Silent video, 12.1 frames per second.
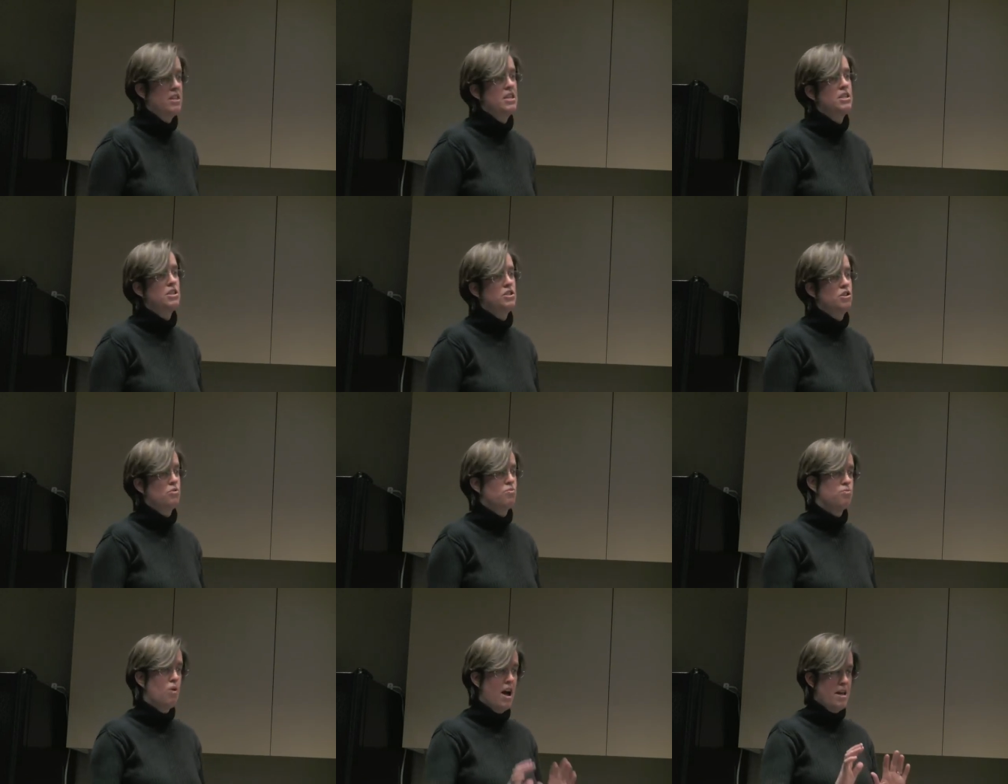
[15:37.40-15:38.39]
this is just
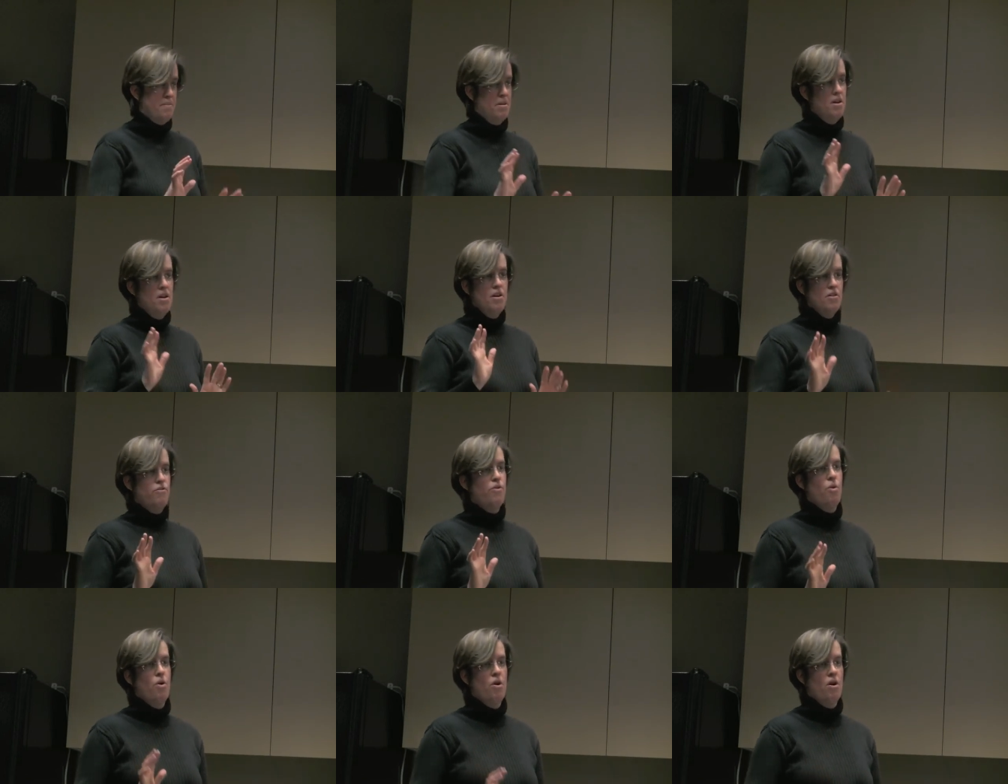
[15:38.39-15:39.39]
ripe
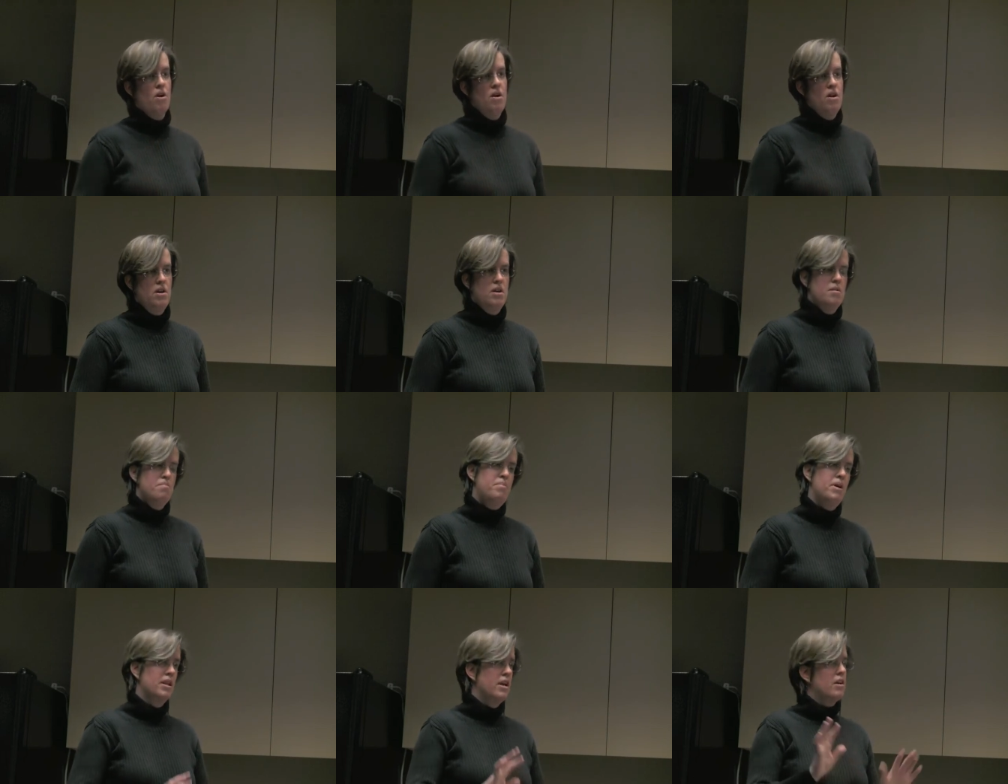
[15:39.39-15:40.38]
for
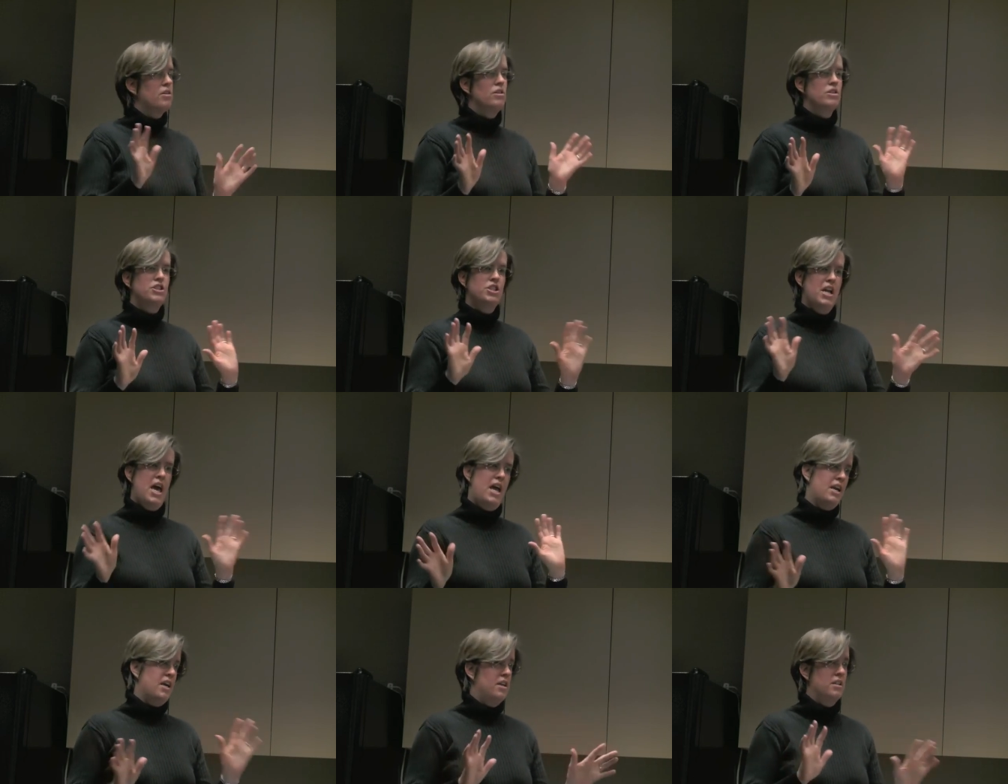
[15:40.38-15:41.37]
political
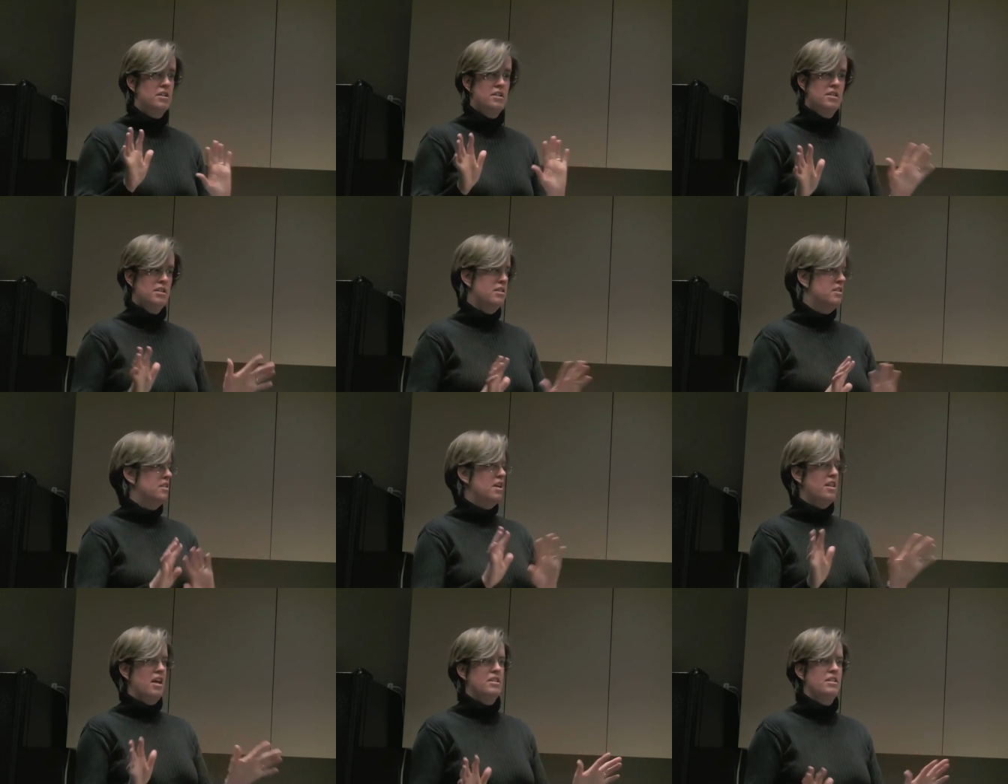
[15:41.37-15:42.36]
shenanigans,
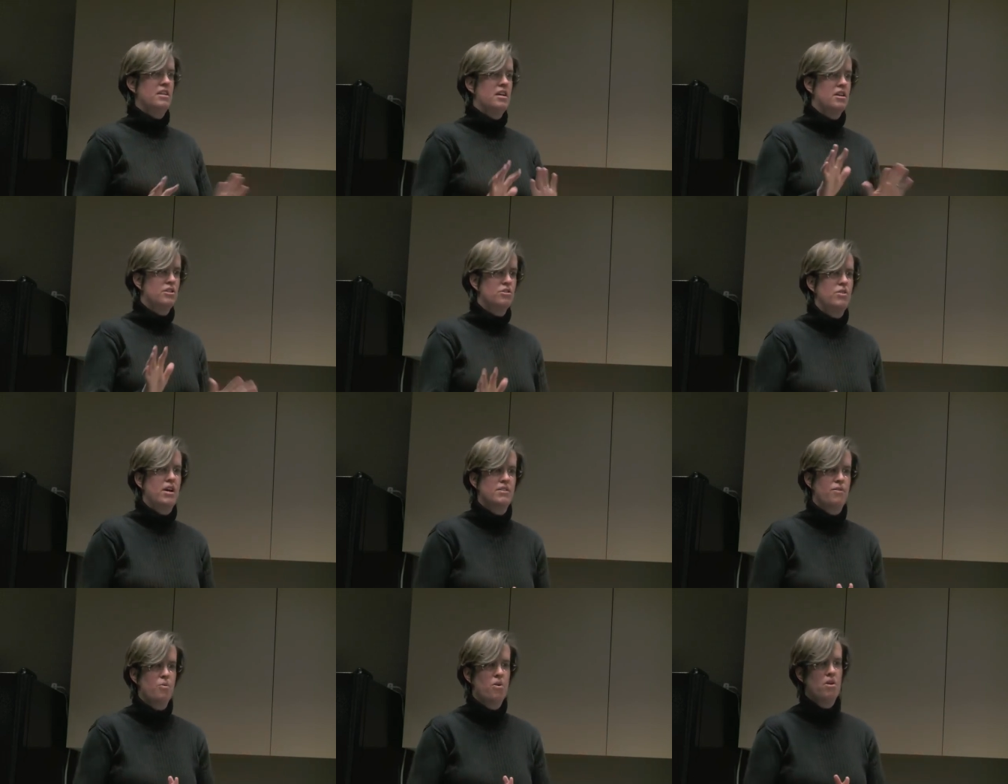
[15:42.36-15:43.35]
and that's a, a too nice
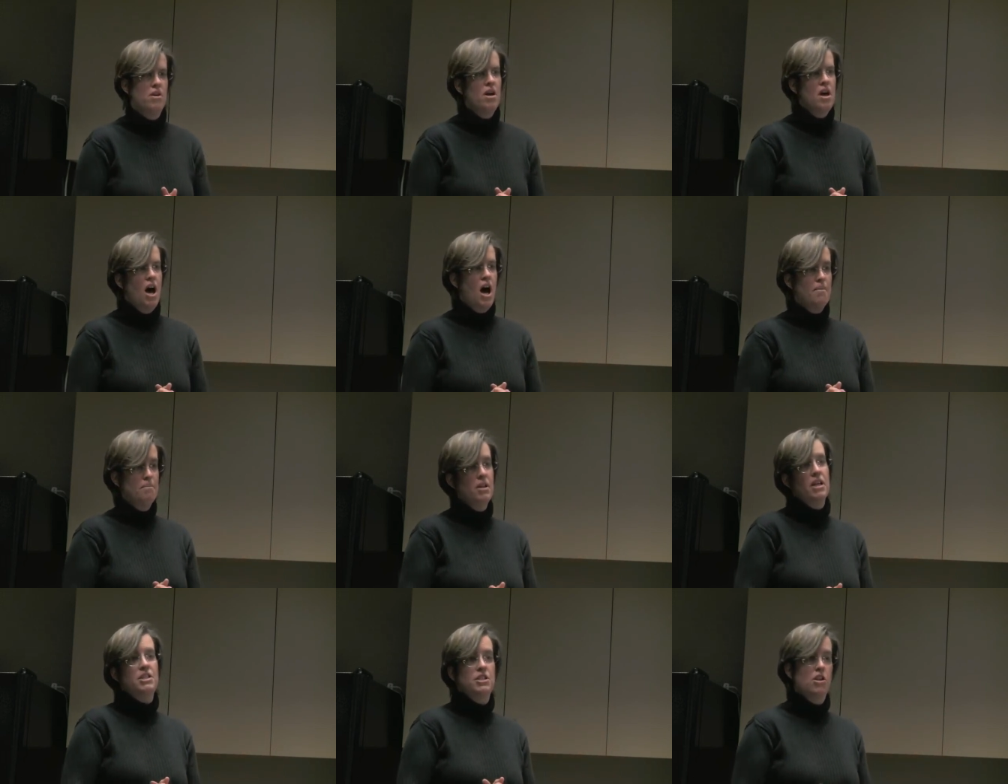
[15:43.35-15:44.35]
of a word, uh,
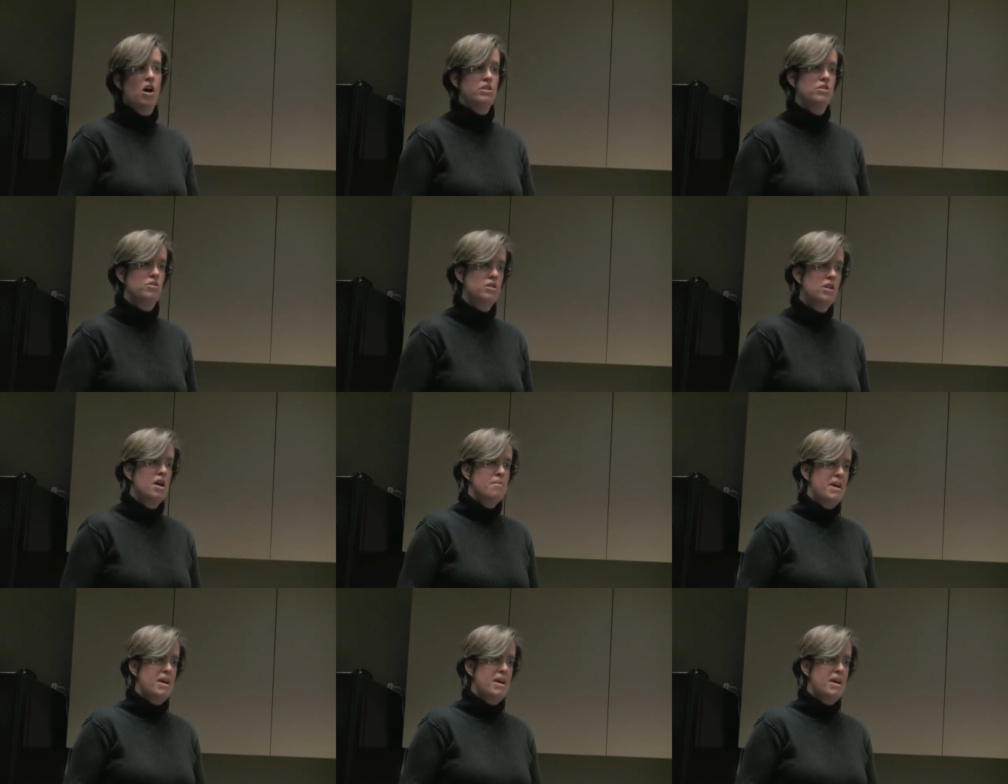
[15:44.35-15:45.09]
malicious lawsuits.